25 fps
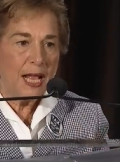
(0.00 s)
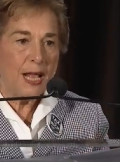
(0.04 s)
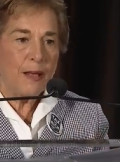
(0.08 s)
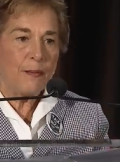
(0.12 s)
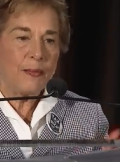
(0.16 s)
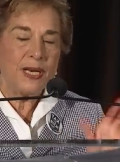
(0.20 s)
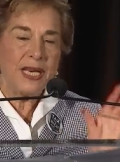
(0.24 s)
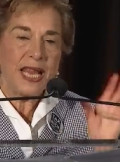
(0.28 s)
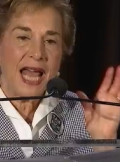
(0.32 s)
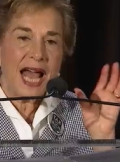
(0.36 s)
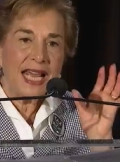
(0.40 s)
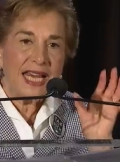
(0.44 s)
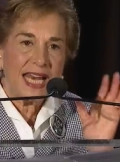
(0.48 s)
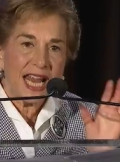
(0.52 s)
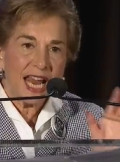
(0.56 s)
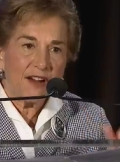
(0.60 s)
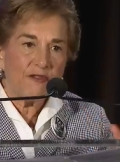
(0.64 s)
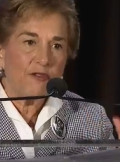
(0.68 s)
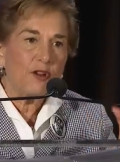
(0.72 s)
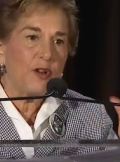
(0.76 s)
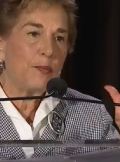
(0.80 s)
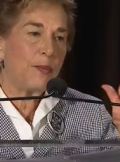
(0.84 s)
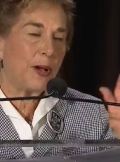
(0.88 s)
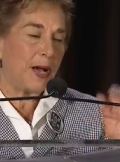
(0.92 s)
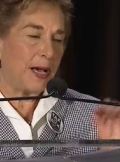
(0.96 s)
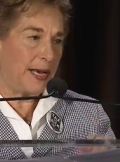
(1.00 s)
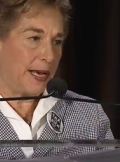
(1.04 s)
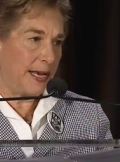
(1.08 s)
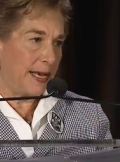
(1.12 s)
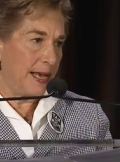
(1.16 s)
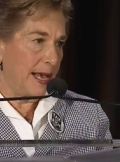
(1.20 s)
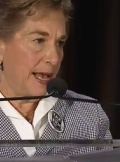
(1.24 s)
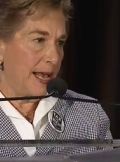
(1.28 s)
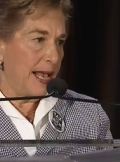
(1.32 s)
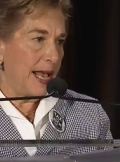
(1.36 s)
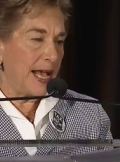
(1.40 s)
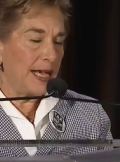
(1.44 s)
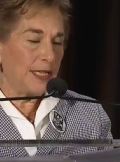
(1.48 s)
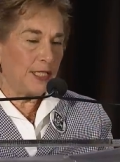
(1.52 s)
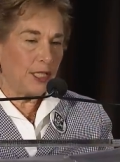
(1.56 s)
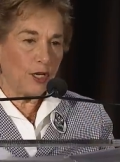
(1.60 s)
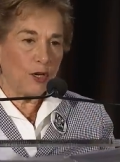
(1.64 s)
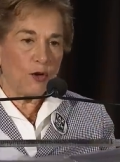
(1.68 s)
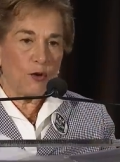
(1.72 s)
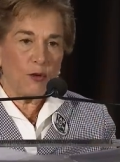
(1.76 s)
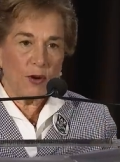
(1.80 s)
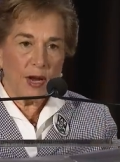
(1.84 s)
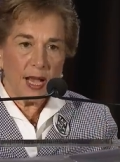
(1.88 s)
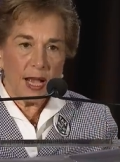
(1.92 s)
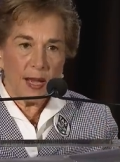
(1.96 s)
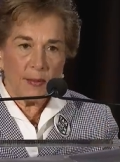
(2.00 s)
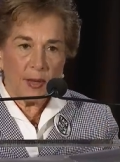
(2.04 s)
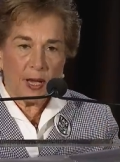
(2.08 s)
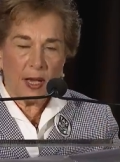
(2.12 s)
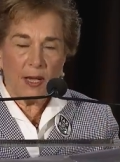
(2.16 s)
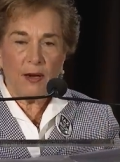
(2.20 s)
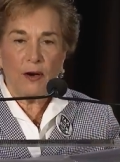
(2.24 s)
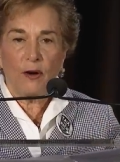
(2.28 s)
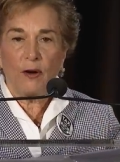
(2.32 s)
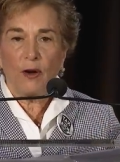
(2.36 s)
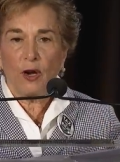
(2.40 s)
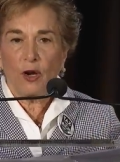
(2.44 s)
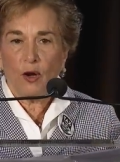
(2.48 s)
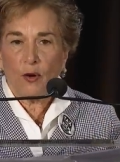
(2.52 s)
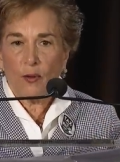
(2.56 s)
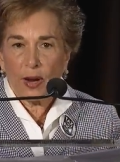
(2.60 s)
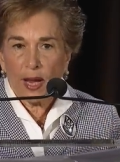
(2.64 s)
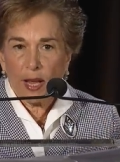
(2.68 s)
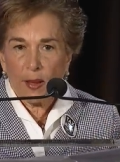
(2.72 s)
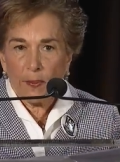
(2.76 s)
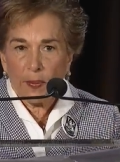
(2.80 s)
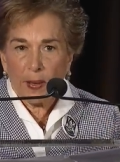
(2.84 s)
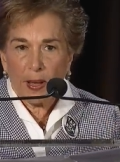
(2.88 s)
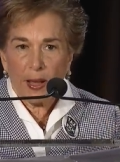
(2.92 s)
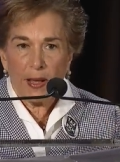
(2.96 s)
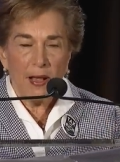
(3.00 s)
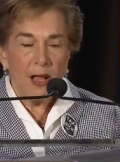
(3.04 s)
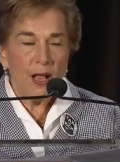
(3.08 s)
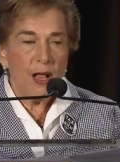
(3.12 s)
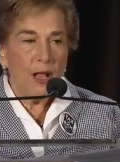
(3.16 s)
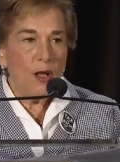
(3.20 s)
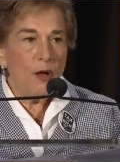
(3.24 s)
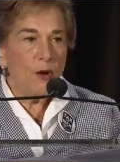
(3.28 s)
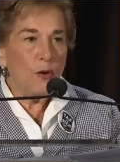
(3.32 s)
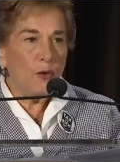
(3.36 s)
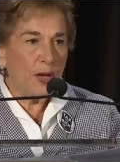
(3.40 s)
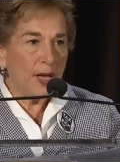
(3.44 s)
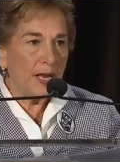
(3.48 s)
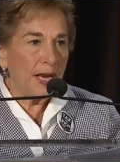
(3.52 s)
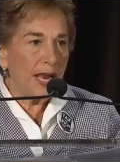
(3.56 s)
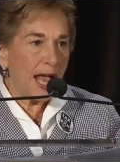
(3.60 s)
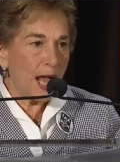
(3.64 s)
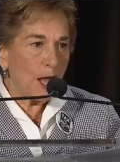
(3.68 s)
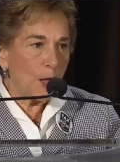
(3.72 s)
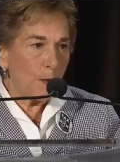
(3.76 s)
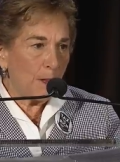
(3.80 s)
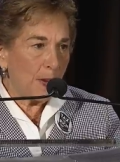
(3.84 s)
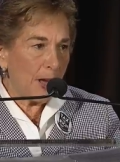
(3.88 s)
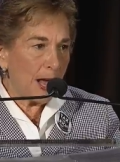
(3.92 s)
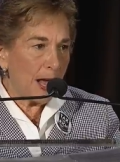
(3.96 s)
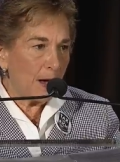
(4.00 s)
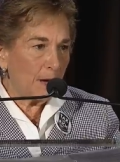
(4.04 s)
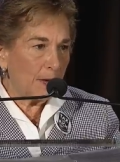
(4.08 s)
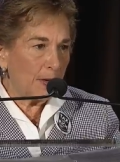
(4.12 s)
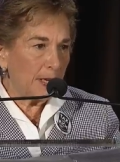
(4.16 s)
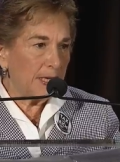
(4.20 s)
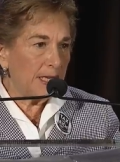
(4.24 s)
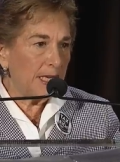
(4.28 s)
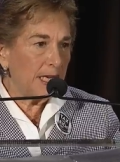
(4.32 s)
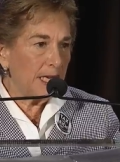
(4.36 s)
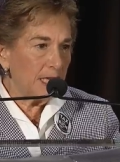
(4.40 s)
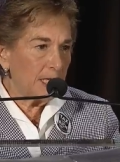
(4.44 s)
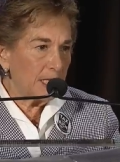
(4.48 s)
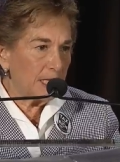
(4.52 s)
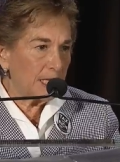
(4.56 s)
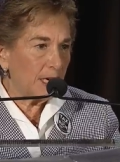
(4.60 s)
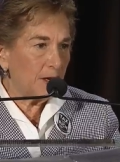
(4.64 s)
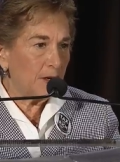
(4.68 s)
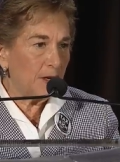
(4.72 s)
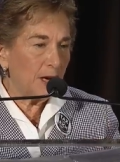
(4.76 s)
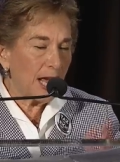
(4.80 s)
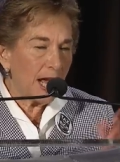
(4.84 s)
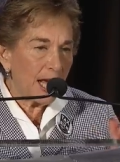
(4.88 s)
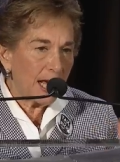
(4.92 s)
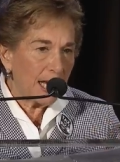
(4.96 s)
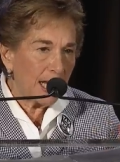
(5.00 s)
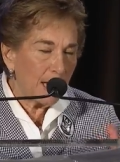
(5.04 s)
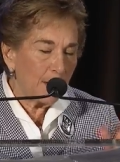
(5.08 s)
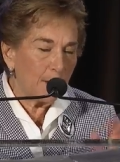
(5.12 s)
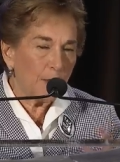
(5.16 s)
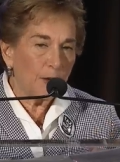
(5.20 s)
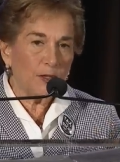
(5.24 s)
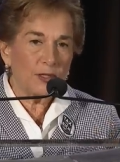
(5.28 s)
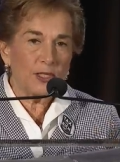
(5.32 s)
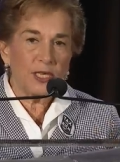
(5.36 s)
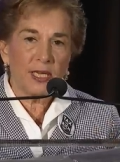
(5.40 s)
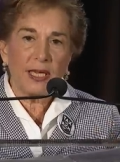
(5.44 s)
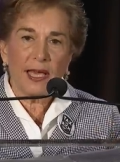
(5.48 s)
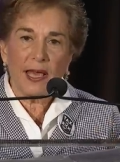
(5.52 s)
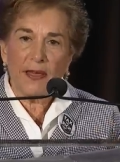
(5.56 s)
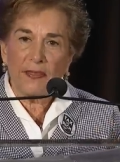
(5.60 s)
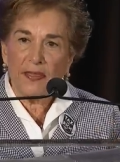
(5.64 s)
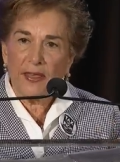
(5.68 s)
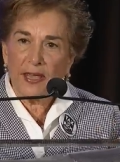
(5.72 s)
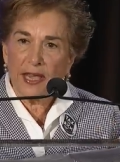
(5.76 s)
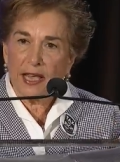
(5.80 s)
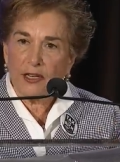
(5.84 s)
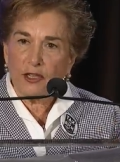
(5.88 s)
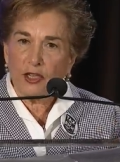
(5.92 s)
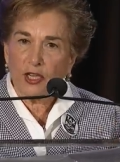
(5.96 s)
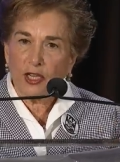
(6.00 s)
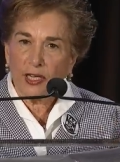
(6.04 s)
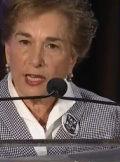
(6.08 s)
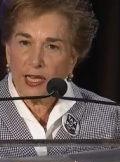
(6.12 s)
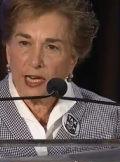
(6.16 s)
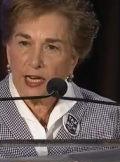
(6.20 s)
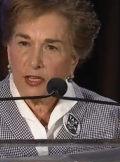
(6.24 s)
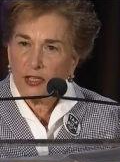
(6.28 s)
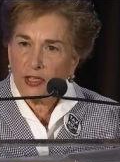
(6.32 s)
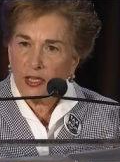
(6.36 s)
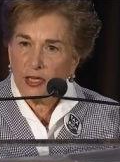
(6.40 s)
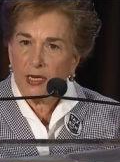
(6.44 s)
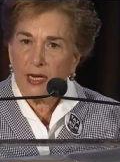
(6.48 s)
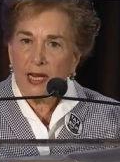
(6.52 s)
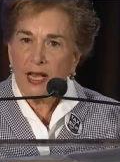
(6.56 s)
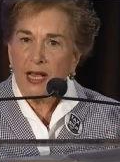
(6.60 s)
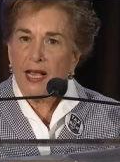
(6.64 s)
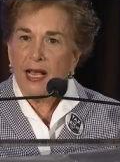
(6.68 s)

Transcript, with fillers: but not everybody has a grandma or a grandpa who can help out, and kids are not able to get the education